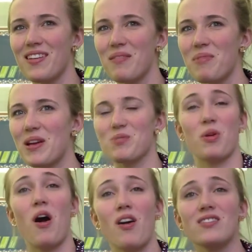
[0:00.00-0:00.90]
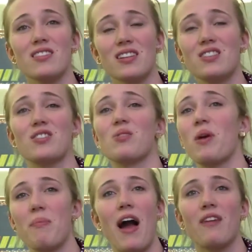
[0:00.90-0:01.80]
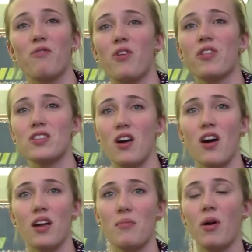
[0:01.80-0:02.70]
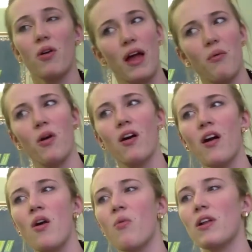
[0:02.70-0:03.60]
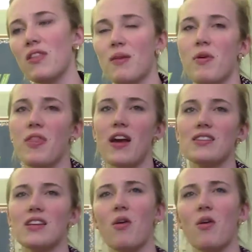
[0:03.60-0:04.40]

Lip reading: Because we're constantly just going back and forth and talking about, okay, well, what do you think about this?